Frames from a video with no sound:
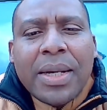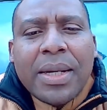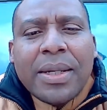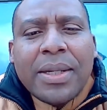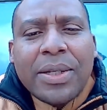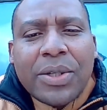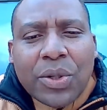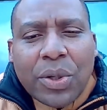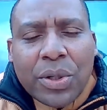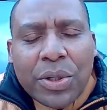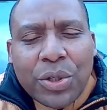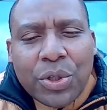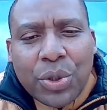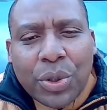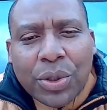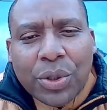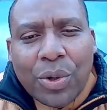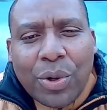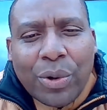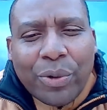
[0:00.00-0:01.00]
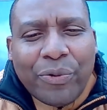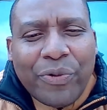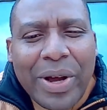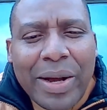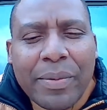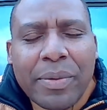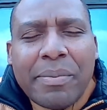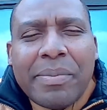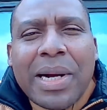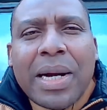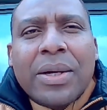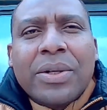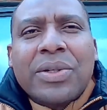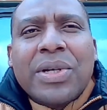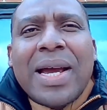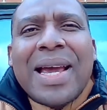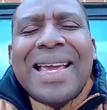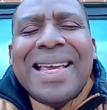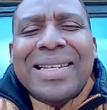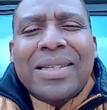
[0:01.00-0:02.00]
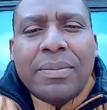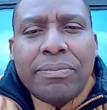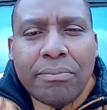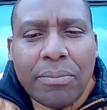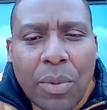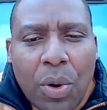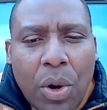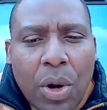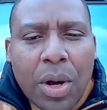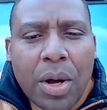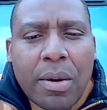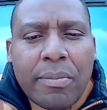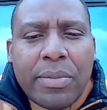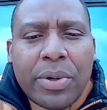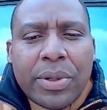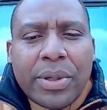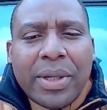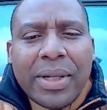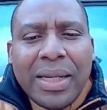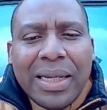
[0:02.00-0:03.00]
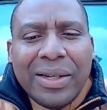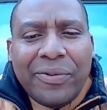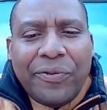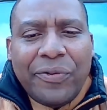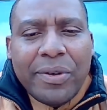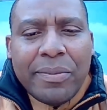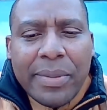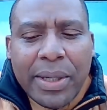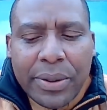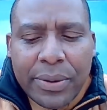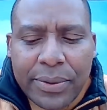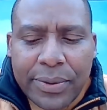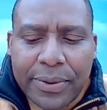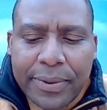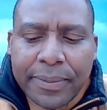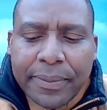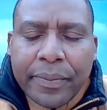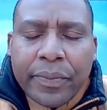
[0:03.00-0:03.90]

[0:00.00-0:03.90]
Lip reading: This condition called fibromyalgia is more common in females.